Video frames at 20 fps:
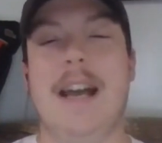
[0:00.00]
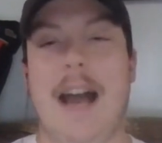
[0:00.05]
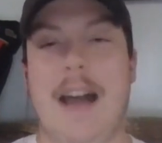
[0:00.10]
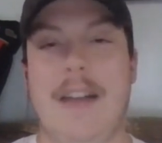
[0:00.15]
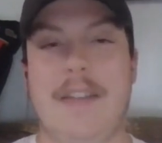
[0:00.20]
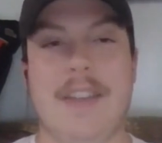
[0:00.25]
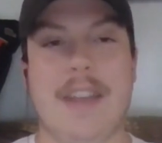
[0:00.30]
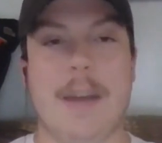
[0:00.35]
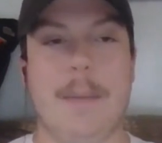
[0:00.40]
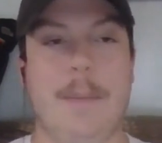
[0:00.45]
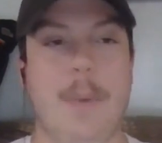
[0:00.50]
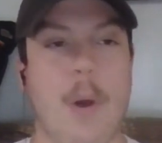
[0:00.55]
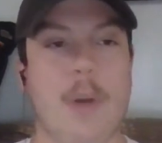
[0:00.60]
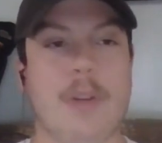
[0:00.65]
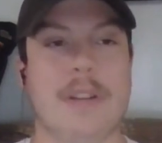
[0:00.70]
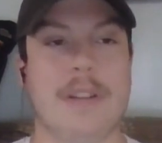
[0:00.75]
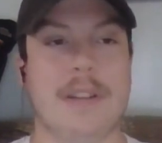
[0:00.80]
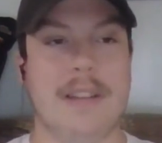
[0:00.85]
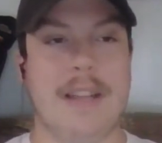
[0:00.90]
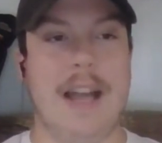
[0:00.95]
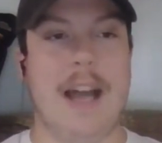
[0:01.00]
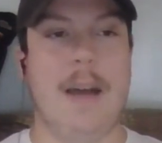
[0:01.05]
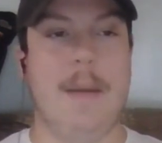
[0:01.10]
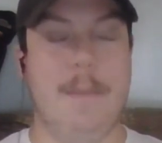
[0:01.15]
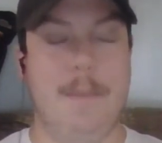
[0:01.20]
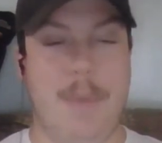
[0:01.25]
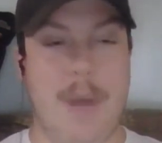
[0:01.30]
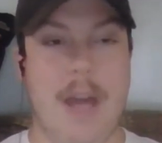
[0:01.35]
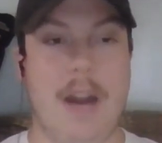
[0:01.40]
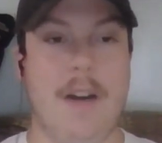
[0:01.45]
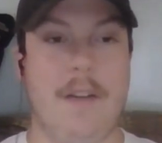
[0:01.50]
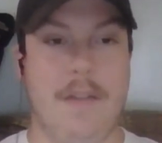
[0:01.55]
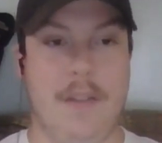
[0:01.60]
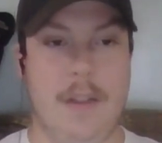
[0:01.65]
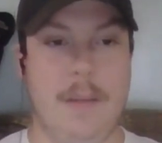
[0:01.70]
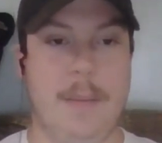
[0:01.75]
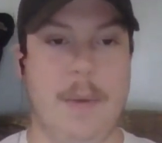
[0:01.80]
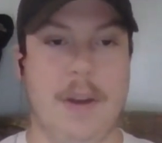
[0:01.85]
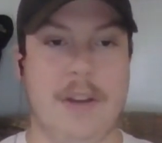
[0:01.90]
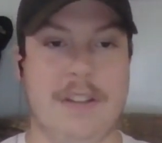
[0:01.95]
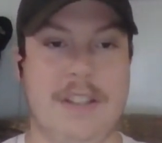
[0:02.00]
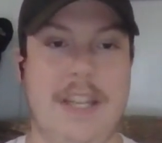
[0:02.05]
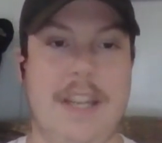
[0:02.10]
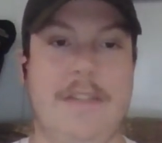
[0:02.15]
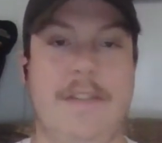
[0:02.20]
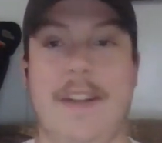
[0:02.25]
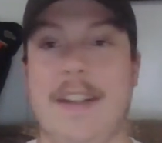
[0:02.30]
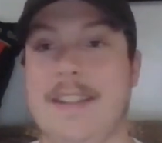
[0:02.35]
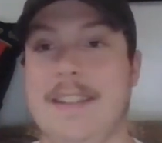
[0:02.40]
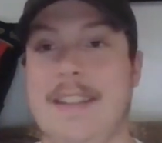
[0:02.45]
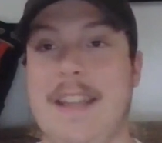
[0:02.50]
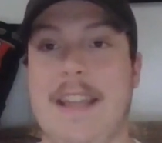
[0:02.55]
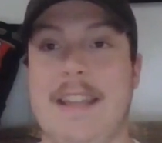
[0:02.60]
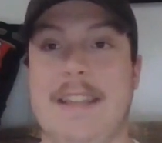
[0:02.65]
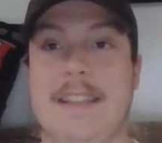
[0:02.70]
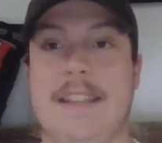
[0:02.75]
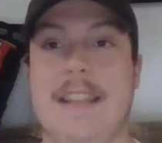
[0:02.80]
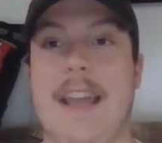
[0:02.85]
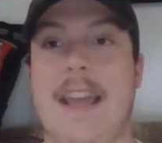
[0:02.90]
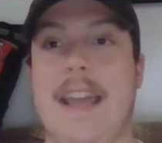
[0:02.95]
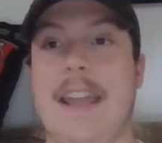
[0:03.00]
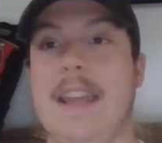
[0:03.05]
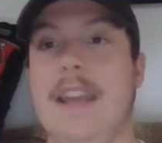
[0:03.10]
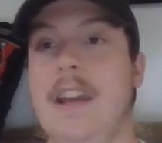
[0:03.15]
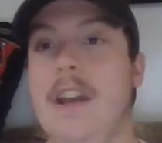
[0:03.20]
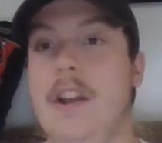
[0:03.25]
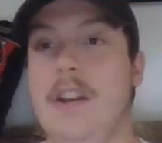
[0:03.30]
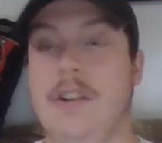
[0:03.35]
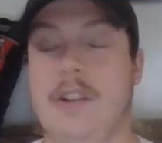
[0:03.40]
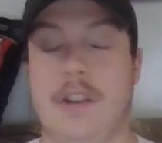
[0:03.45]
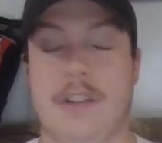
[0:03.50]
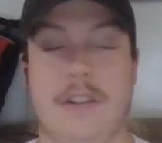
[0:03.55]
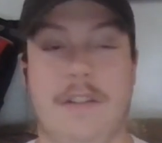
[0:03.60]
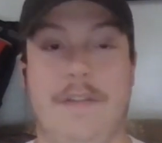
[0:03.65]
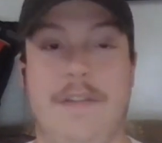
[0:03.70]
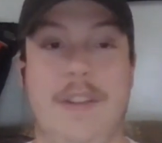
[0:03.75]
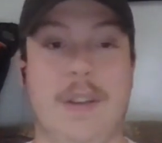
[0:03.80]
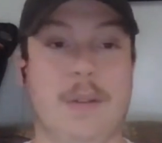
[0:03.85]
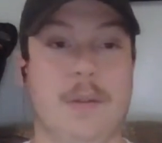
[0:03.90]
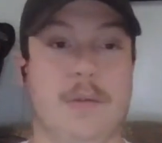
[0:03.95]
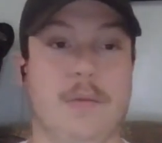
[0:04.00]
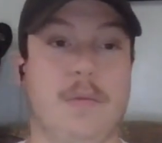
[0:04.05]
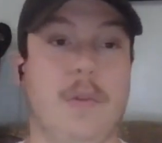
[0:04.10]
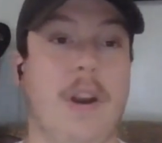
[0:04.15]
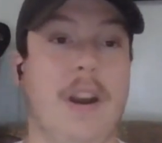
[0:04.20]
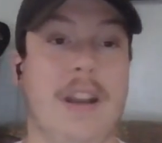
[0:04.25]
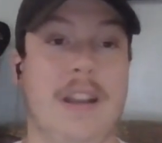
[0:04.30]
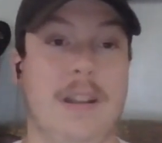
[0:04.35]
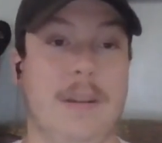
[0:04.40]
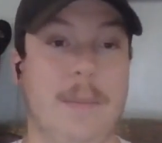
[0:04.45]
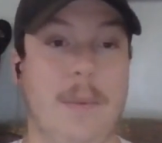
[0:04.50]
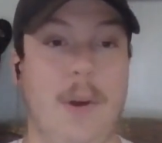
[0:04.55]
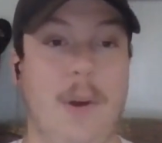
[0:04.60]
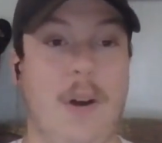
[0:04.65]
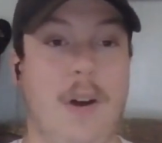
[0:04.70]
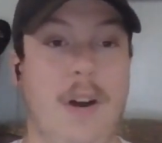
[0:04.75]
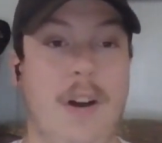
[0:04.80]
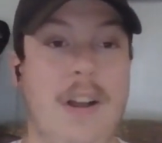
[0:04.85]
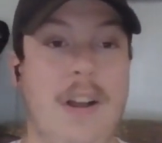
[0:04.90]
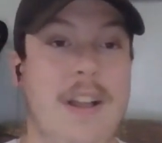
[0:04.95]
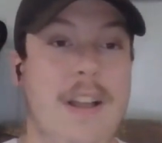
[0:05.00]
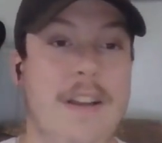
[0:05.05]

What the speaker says: I think it bodes a lot better for the Bucs defense than, say, Justin Fields running the ball